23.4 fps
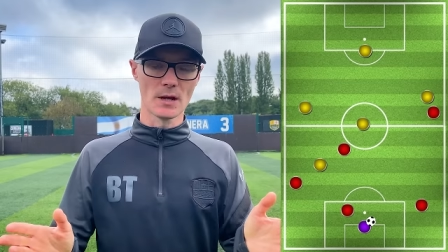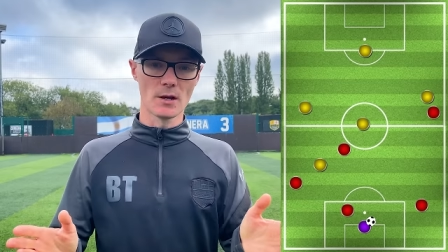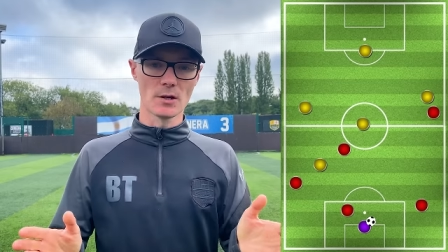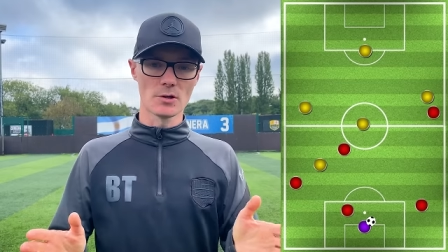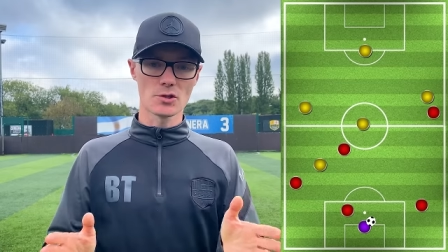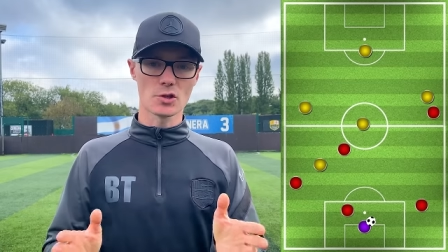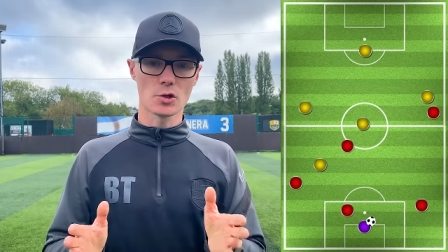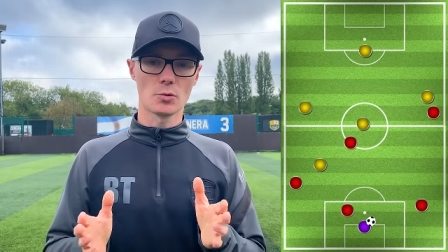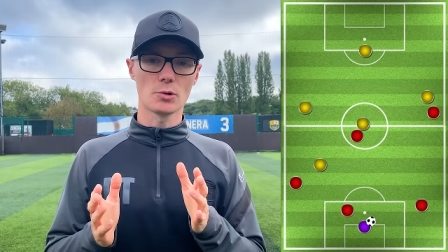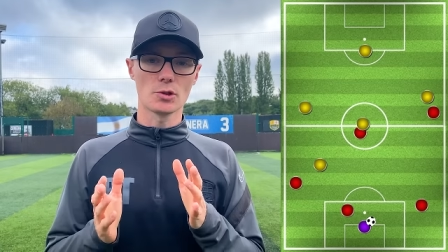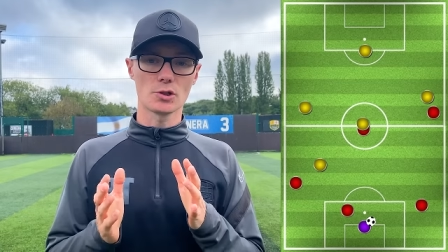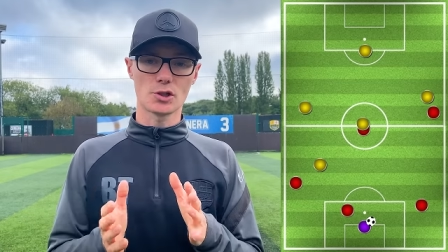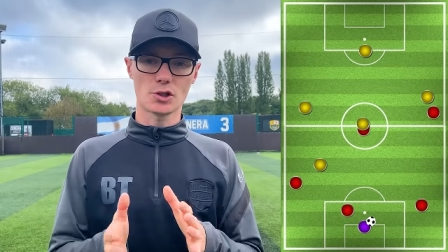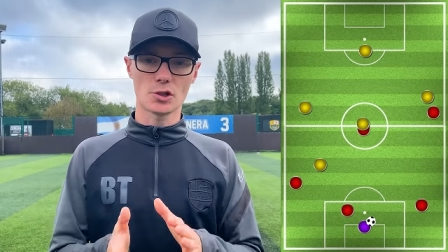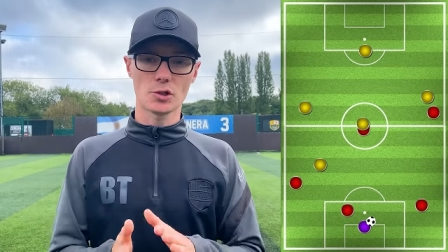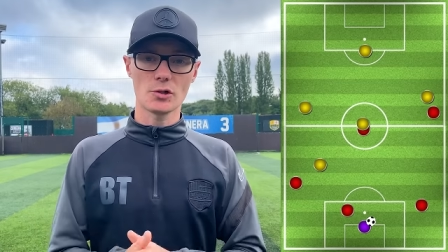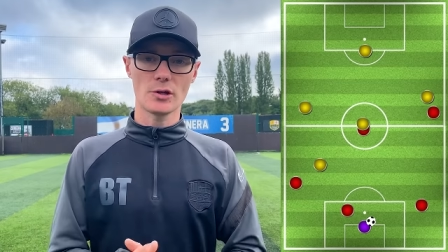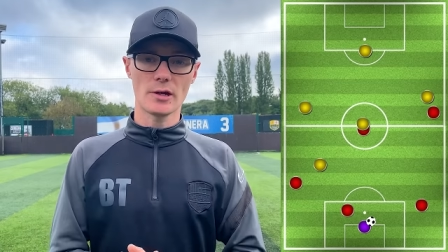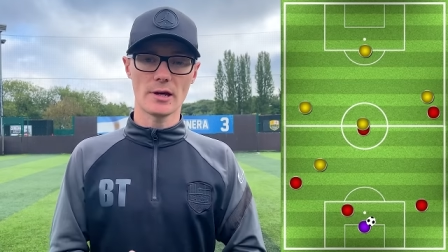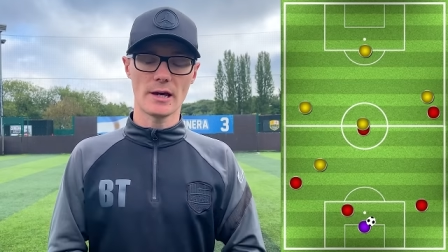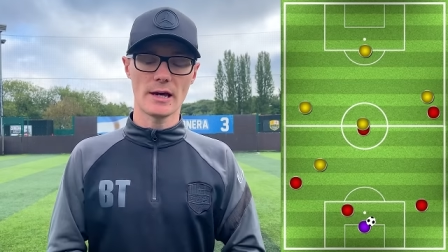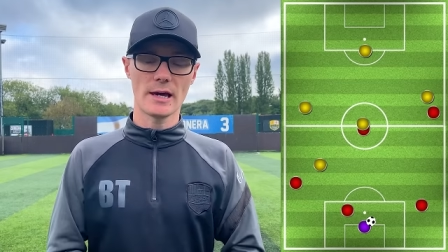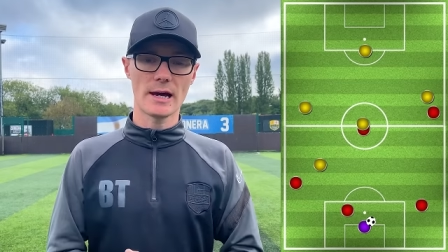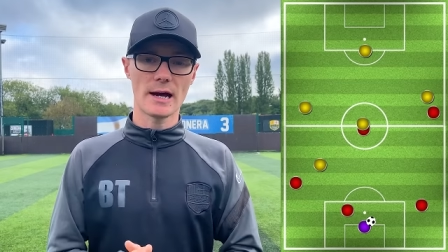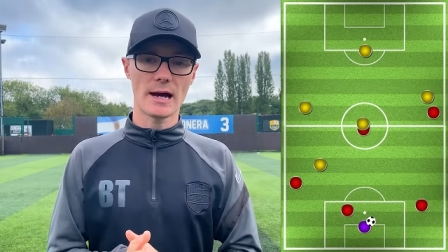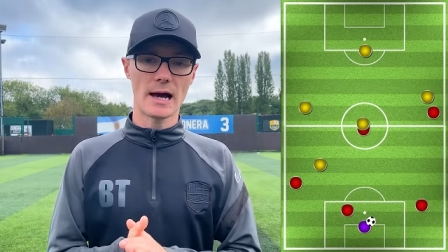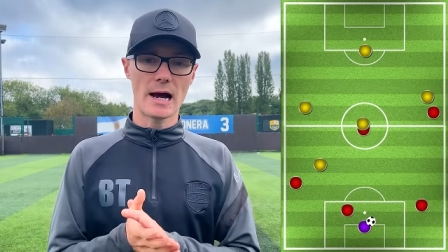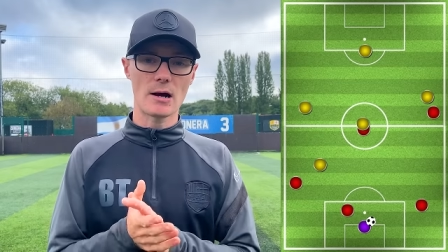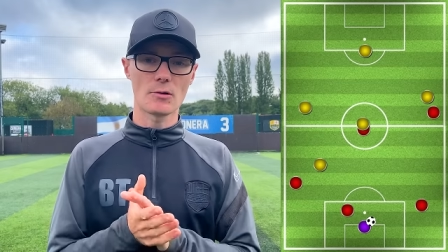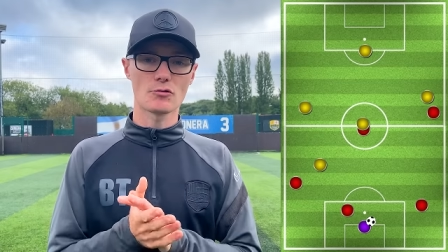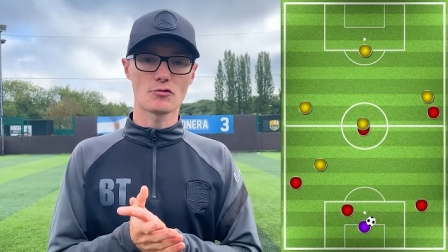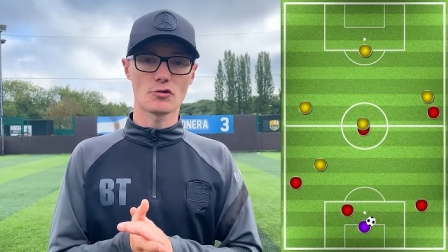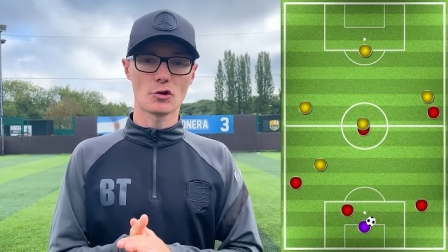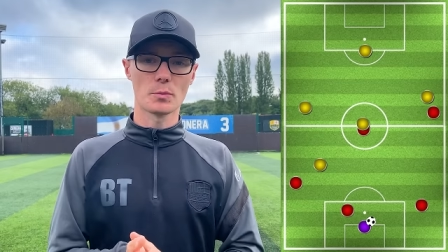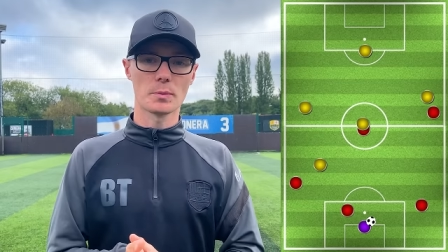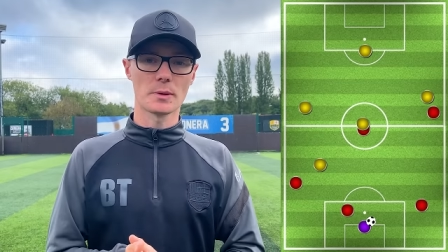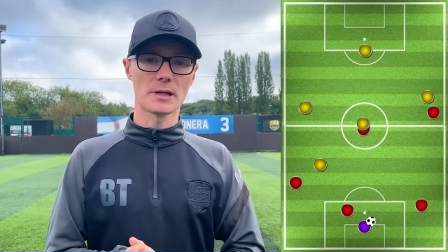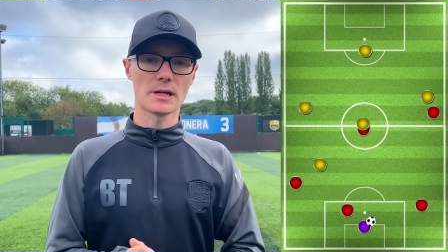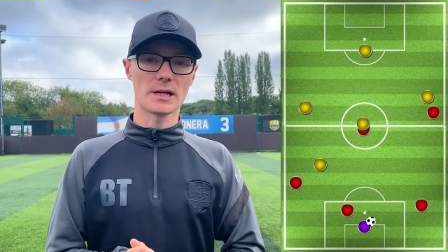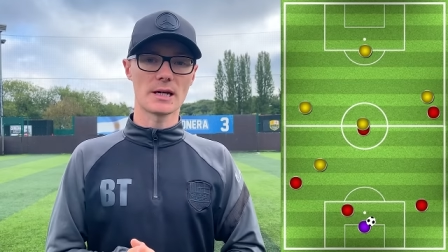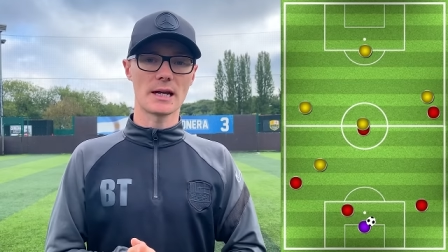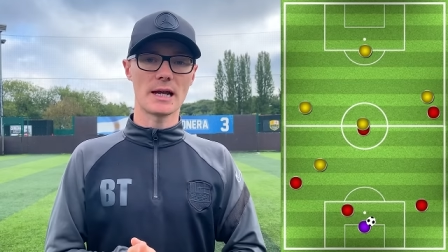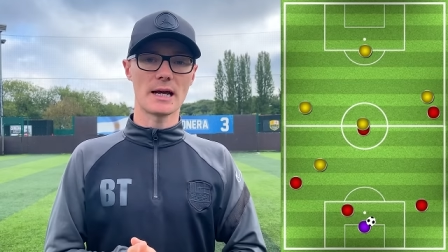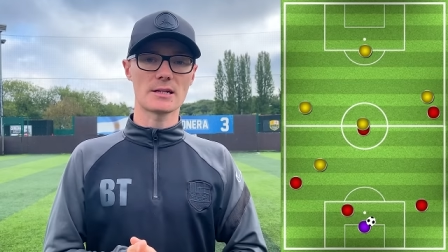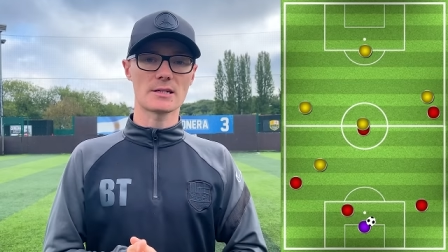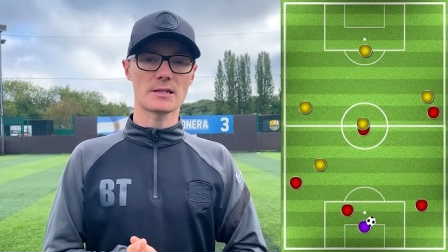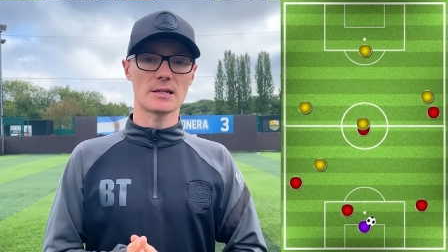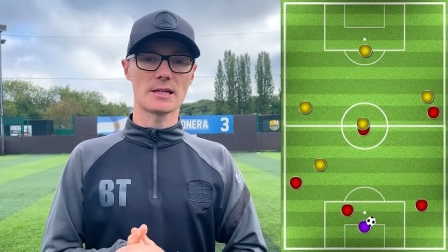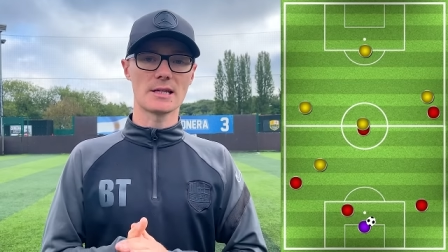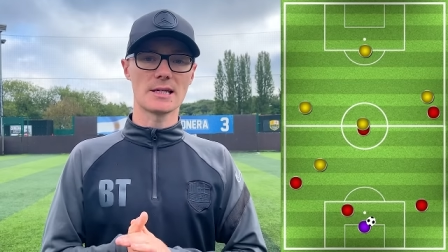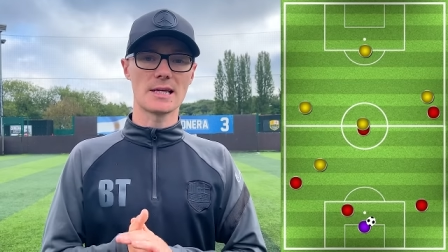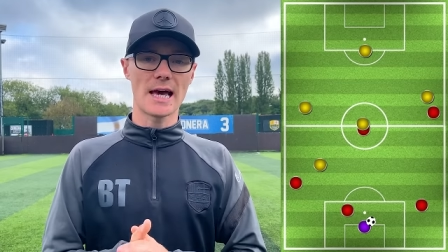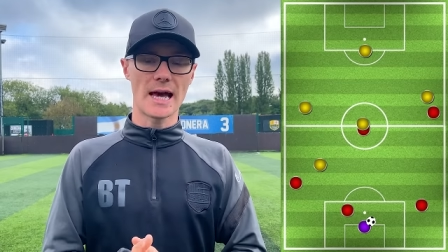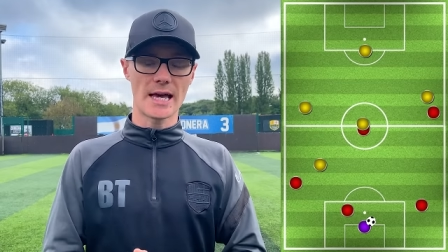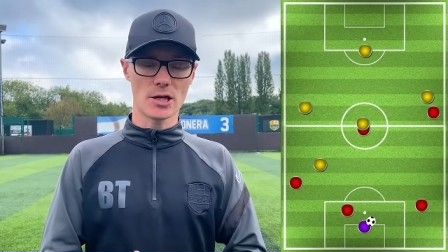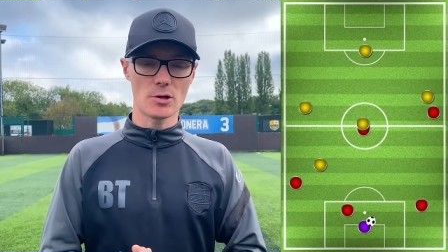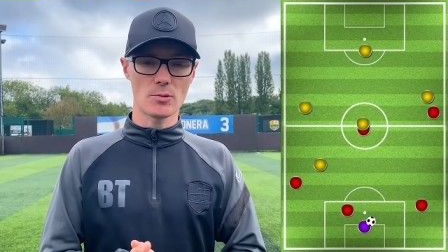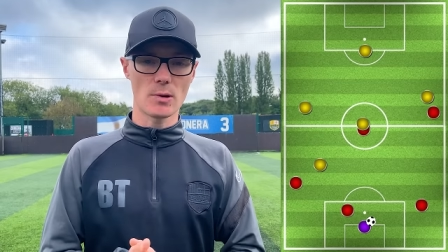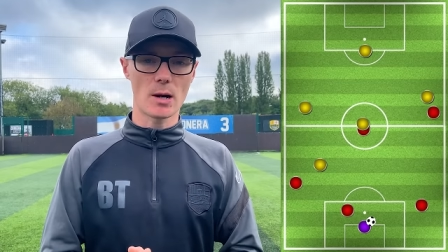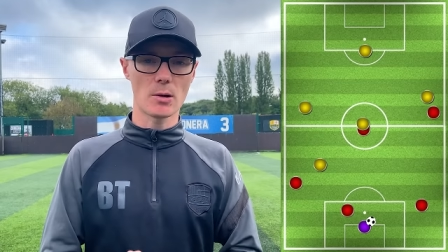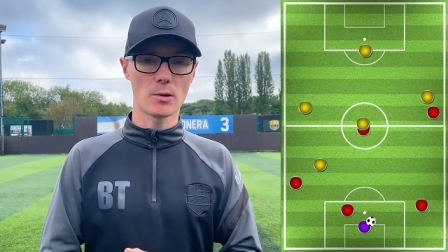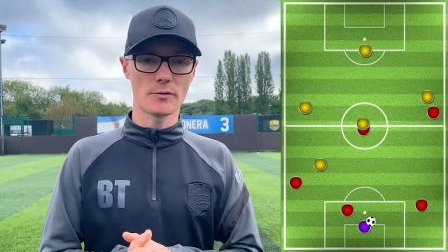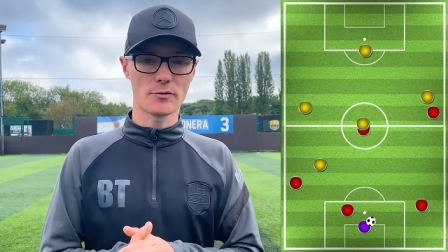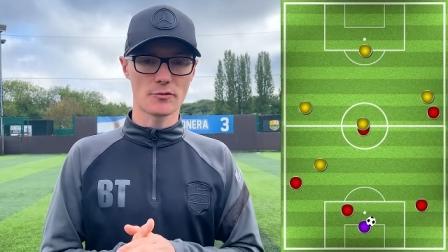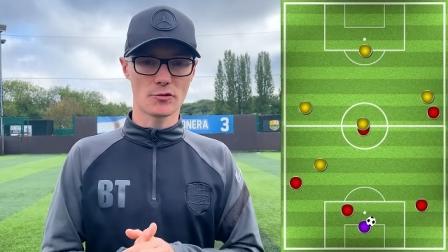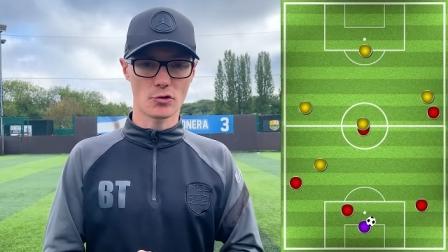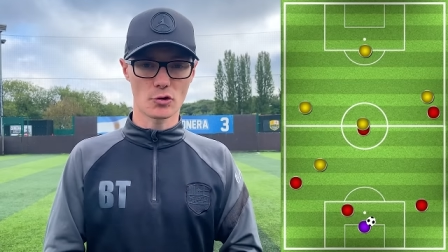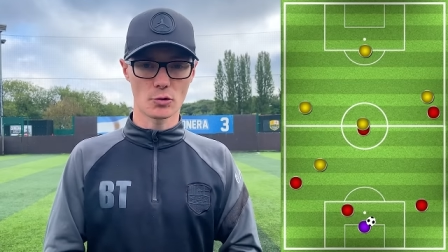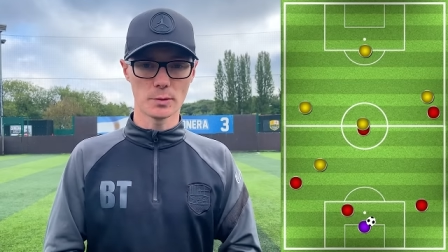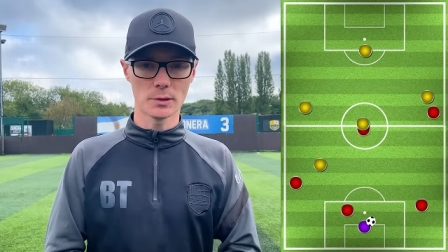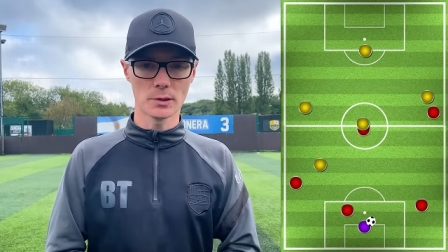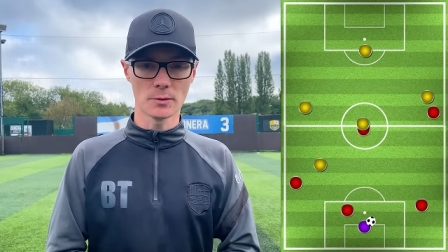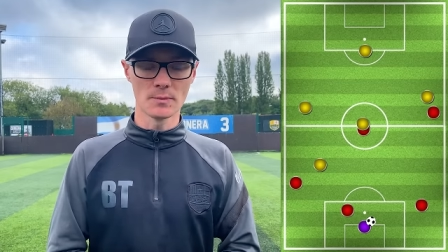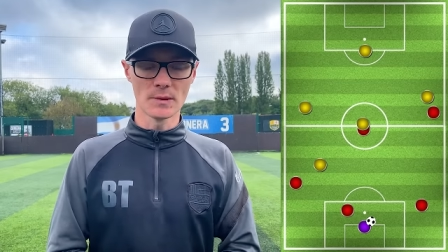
So we'll show you here how dribbling can actually get you out of trouble.